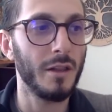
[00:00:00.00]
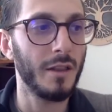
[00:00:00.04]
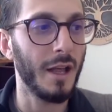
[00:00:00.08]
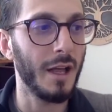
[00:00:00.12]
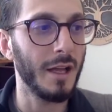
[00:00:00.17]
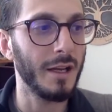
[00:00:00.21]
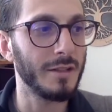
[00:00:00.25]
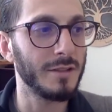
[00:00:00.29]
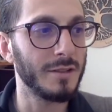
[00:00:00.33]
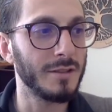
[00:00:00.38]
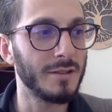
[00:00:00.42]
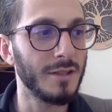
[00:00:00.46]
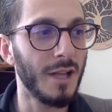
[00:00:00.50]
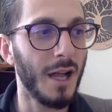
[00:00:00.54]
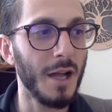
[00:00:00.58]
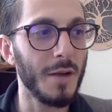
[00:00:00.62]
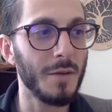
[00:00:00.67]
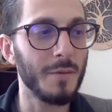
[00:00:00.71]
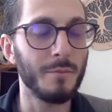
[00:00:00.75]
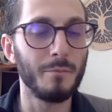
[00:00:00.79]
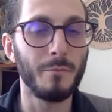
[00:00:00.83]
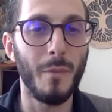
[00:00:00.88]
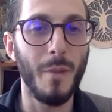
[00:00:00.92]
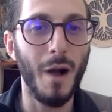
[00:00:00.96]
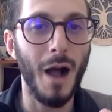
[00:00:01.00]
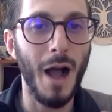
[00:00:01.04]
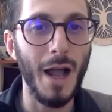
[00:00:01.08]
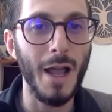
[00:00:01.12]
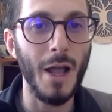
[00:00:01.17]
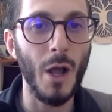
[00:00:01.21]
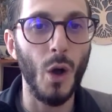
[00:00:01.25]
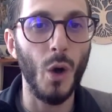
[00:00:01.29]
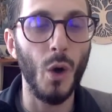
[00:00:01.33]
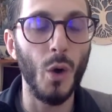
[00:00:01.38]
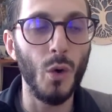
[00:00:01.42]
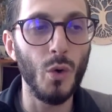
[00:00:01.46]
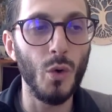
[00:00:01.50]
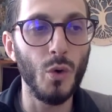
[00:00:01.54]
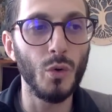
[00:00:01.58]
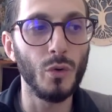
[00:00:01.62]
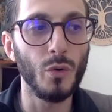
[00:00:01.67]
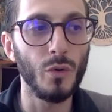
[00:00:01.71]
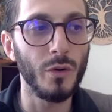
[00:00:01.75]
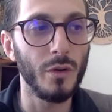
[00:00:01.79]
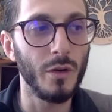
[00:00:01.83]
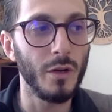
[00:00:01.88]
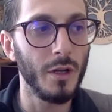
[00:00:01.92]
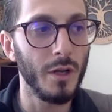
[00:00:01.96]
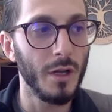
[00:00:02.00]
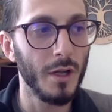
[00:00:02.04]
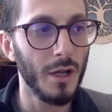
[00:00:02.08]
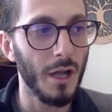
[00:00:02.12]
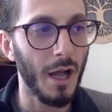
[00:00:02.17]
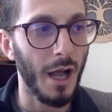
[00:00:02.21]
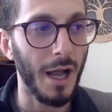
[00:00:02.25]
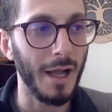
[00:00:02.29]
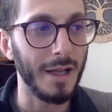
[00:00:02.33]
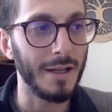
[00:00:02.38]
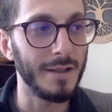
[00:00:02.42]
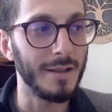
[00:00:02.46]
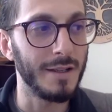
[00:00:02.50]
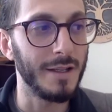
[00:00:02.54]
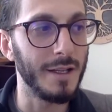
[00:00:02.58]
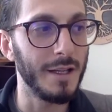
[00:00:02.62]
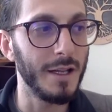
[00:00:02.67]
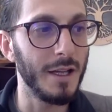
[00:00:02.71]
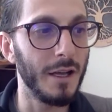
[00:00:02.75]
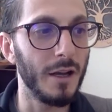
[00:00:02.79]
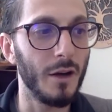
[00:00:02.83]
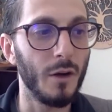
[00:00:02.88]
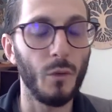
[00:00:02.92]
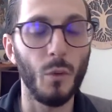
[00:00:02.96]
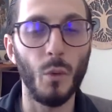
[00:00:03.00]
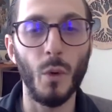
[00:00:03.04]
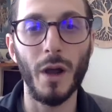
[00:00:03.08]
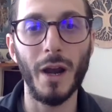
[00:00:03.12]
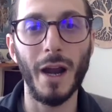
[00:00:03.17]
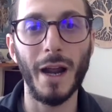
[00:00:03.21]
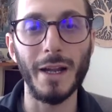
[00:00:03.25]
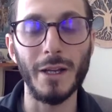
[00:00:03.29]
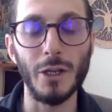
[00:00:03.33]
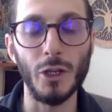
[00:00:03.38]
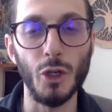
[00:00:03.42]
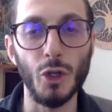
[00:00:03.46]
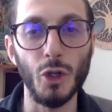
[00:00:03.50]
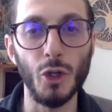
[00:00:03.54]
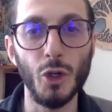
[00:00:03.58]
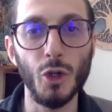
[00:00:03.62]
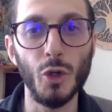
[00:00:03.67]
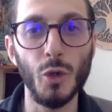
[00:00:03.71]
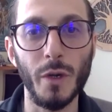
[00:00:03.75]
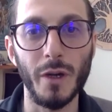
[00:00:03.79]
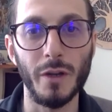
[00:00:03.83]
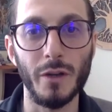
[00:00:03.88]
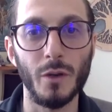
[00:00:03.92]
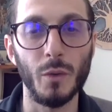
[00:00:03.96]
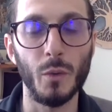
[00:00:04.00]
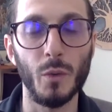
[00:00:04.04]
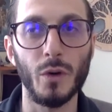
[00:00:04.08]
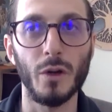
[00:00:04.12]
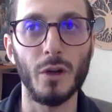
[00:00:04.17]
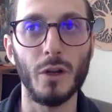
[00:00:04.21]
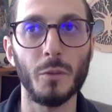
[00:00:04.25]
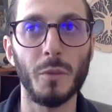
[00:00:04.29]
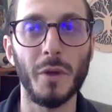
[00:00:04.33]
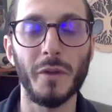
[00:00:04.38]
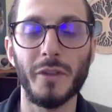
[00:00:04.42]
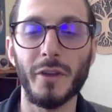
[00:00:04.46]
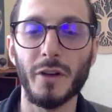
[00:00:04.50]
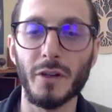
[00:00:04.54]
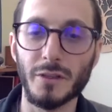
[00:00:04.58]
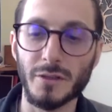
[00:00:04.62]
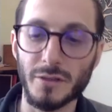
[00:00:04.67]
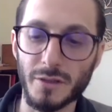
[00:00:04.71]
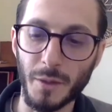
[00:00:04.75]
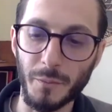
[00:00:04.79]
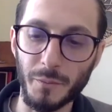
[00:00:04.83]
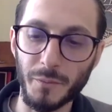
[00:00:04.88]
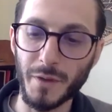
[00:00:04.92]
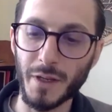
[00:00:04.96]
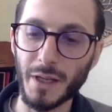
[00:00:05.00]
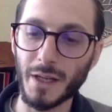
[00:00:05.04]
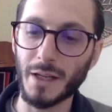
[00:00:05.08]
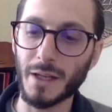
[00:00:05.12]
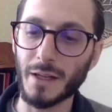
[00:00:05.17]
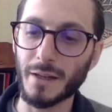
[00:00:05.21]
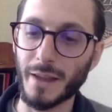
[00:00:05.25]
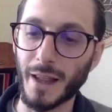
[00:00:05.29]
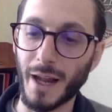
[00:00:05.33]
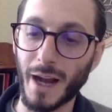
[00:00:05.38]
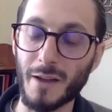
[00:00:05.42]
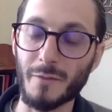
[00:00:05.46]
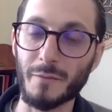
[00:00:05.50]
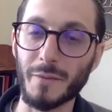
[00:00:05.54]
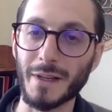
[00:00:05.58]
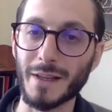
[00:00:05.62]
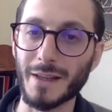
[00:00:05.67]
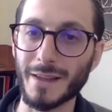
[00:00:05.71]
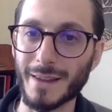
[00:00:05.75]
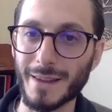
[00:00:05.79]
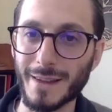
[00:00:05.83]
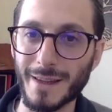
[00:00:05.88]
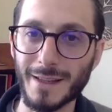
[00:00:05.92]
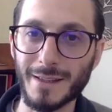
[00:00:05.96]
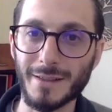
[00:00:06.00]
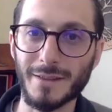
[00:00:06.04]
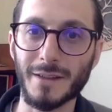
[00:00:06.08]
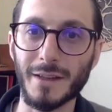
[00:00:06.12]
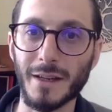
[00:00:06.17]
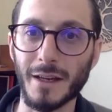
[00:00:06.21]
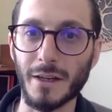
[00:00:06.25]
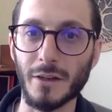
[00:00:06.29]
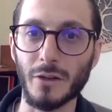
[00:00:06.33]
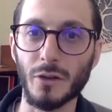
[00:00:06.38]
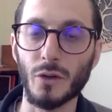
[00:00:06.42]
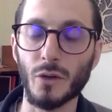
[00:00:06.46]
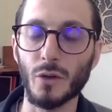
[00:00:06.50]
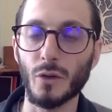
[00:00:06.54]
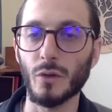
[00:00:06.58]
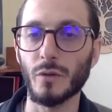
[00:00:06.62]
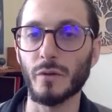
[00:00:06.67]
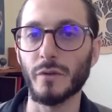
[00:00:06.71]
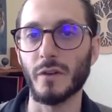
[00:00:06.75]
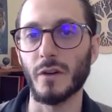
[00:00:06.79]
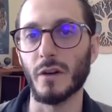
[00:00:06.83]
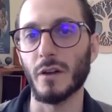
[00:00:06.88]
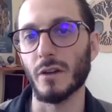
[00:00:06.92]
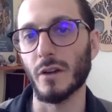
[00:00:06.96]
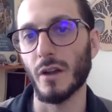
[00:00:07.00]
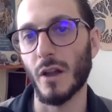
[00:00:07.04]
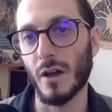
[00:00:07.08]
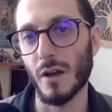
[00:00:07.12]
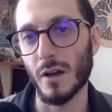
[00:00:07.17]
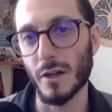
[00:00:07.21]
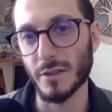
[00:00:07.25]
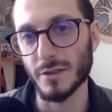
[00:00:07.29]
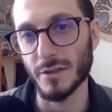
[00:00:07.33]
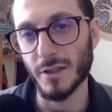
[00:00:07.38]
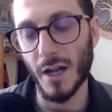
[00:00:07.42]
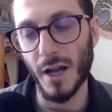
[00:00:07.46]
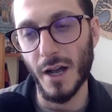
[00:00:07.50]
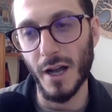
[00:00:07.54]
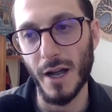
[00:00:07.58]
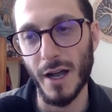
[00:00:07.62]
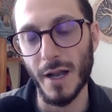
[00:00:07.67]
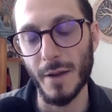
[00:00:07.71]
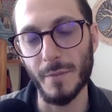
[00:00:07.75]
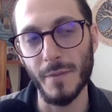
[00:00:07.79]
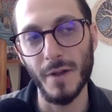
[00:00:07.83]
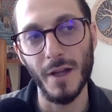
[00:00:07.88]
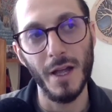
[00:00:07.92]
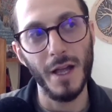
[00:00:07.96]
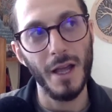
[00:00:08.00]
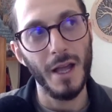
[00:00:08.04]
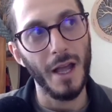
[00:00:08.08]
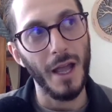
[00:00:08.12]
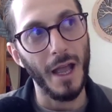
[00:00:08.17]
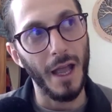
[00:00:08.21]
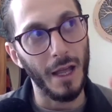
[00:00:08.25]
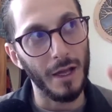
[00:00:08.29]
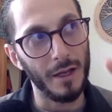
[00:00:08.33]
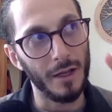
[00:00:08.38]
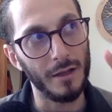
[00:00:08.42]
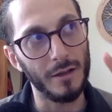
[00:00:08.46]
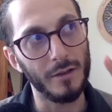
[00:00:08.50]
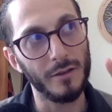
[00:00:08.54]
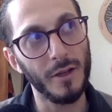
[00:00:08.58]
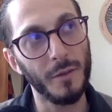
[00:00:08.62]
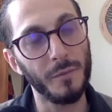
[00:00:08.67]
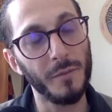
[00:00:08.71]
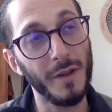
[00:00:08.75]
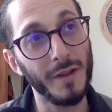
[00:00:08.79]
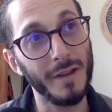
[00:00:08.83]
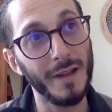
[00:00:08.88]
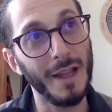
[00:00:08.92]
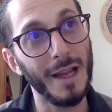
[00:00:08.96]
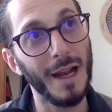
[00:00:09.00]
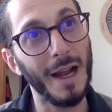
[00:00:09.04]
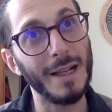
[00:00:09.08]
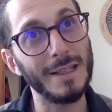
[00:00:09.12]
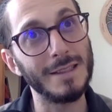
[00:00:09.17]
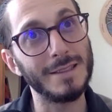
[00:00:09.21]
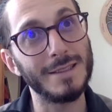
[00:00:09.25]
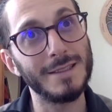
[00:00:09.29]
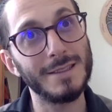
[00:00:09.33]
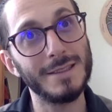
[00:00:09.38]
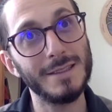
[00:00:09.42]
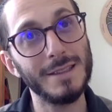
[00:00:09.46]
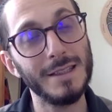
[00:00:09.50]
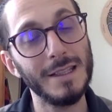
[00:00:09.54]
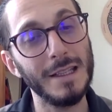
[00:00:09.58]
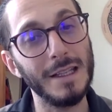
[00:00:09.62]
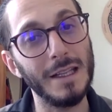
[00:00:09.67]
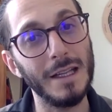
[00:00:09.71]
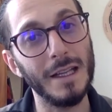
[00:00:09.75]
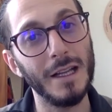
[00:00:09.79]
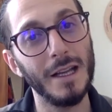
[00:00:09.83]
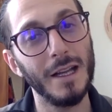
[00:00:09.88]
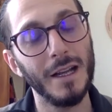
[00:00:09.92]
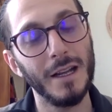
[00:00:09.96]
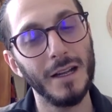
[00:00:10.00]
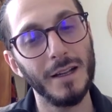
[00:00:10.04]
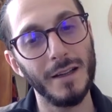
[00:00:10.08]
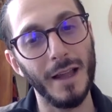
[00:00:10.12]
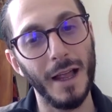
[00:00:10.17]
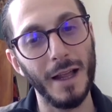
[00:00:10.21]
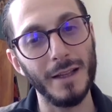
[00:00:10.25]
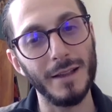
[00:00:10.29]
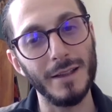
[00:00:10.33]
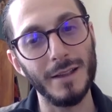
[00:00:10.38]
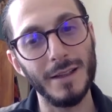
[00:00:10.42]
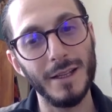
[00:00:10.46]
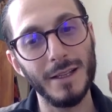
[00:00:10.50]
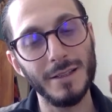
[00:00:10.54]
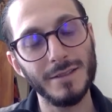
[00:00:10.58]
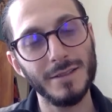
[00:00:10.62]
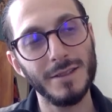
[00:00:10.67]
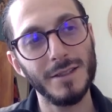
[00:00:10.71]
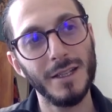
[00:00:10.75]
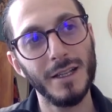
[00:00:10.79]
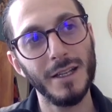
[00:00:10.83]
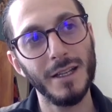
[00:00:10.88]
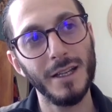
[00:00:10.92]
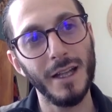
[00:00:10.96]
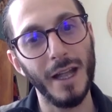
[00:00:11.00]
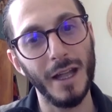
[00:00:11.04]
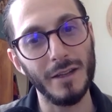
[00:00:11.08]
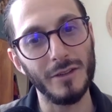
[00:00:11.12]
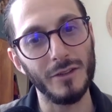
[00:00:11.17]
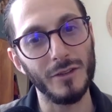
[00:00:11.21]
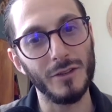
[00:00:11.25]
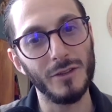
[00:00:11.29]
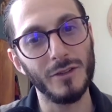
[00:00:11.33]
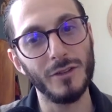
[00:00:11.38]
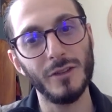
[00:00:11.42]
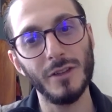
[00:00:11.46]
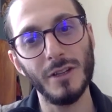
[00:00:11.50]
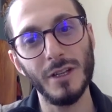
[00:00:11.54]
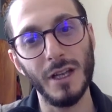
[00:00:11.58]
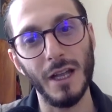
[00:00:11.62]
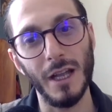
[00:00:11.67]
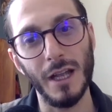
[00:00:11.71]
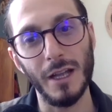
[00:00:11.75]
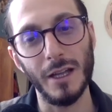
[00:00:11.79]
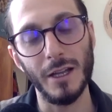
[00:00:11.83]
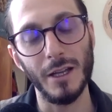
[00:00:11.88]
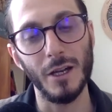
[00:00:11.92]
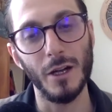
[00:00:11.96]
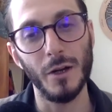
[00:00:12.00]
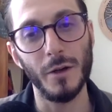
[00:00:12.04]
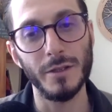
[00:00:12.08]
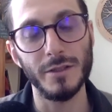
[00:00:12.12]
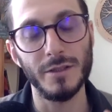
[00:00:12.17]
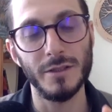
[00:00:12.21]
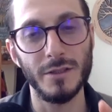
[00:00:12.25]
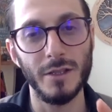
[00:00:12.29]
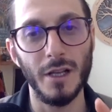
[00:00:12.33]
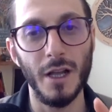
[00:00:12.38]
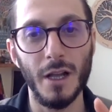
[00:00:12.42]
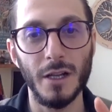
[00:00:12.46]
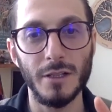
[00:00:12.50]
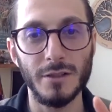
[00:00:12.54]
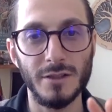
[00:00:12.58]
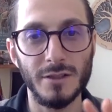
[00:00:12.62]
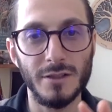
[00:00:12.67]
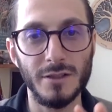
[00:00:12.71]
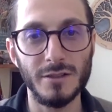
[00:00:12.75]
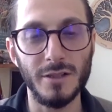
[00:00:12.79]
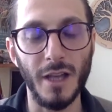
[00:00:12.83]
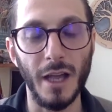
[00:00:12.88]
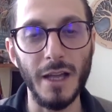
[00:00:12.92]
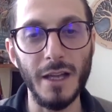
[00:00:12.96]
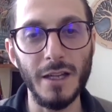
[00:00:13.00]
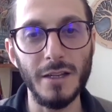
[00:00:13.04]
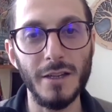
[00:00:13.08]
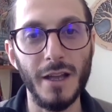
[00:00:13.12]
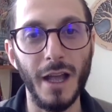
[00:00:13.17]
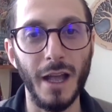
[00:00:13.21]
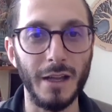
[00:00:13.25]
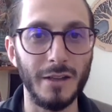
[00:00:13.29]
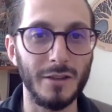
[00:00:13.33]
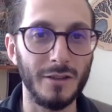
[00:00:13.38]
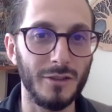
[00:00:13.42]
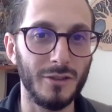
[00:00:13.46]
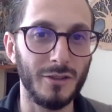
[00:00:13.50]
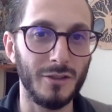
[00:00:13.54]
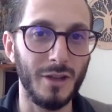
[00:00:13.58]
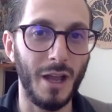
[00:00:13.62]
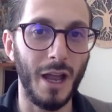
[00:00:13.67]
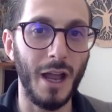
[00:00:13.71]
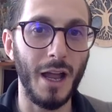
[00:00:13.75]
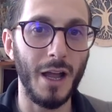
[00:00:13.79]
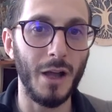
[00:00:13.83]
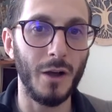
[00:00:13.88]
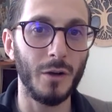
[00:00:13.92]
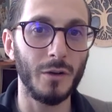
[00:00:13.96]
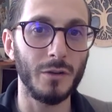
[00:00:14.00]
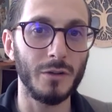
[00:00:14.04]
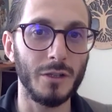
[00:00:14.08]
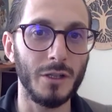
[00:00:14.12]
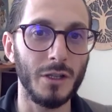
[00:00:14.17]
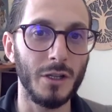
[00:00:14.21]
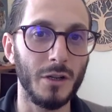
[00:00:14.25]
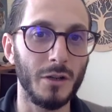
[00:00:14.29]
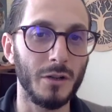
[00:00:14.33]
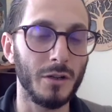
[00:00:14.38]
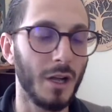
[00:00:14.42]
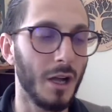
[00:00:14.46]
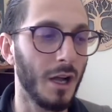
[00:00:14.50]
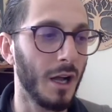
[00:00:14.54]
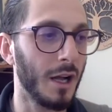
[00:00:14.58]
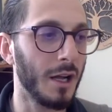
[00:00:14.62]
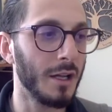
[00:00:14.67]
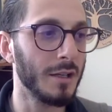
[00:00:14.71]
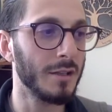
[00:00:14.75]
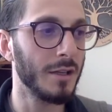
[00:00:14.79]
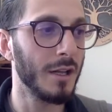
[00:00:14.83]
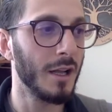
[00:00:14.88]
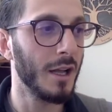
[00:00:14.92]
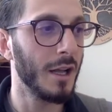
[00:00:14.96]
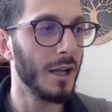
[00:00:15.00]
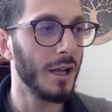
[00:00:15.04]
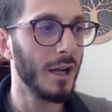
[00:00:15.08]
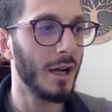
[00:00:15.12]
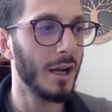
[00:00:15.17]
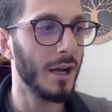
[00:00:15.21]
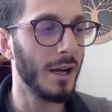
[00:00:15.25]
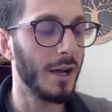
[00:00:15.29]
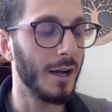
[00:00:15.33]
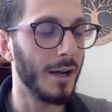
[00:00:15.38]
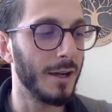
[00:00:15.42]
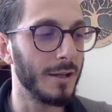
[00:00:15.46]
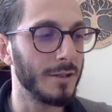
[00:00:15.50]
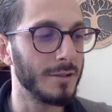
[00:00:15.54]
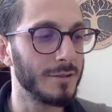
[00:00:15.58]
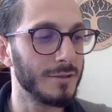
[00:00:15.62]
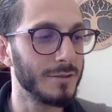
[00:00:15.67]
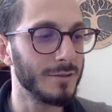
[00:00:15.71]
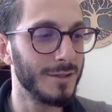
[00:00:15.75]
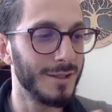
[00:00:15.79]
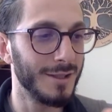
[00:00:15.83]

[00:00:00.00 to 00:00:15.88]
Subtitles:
that it's not my own idea what I do in the world, but there's something that I've been listening to for a long time, and something that I see, that listening and seeing, it's sight and sound, God, uh,